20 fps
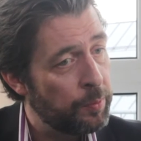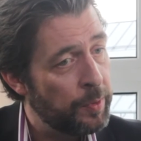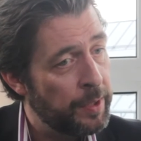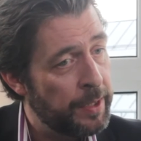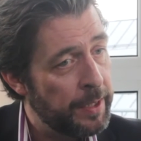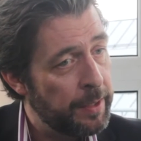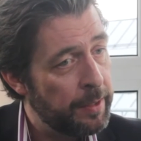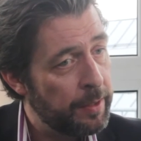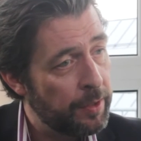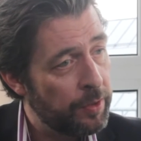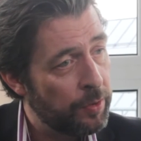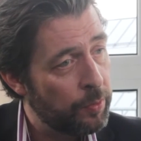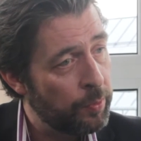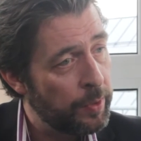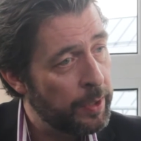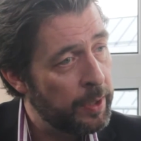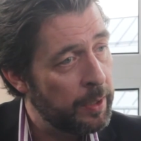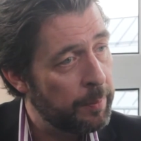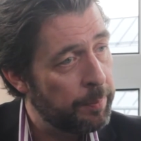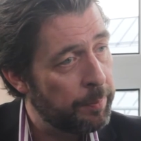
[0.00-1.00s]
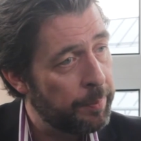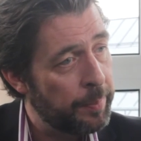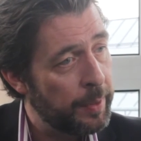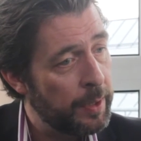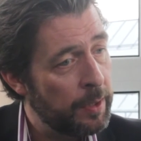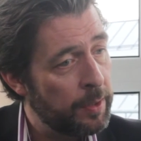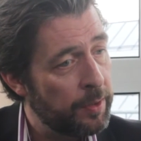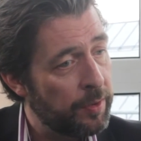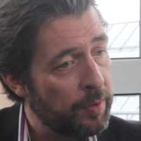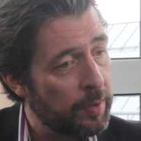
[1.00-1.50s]
we did is we
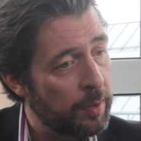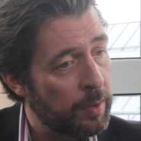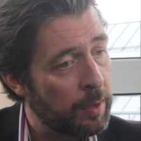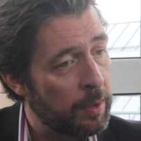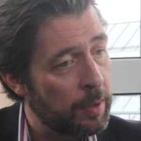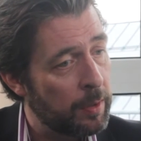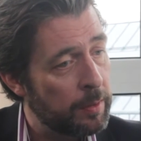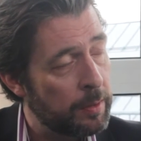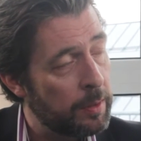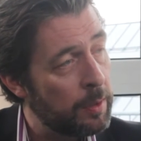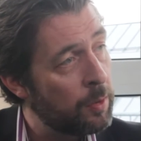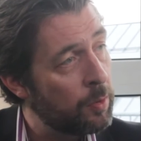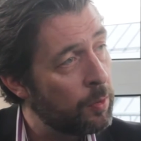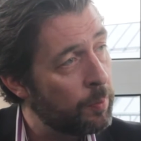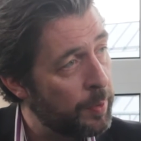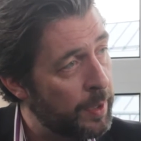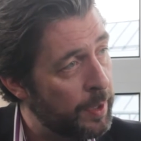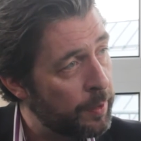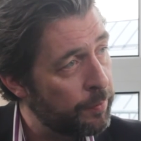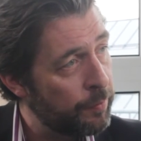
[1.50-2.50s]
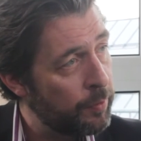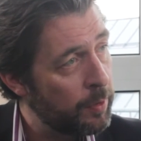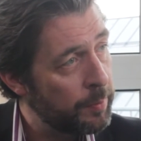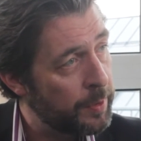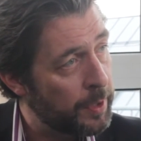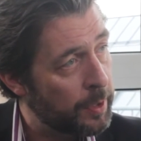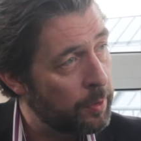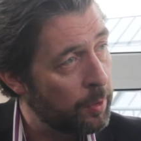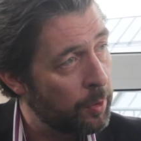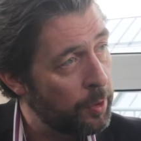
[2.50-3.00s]
built the whole platform,
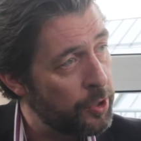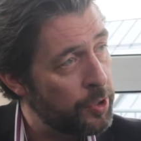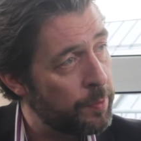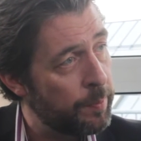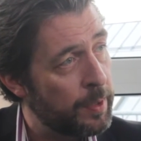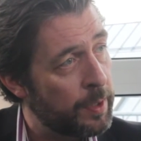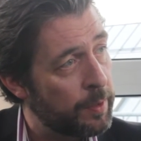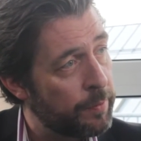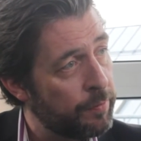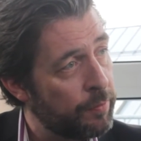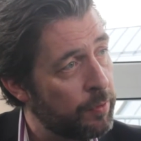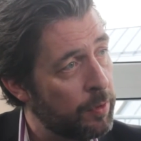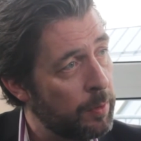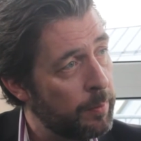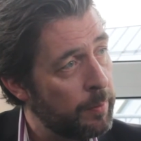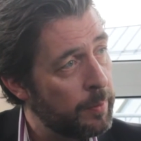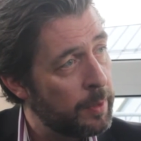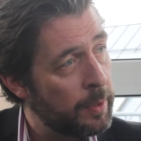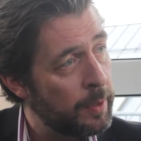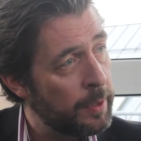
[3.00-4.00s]
technology platform,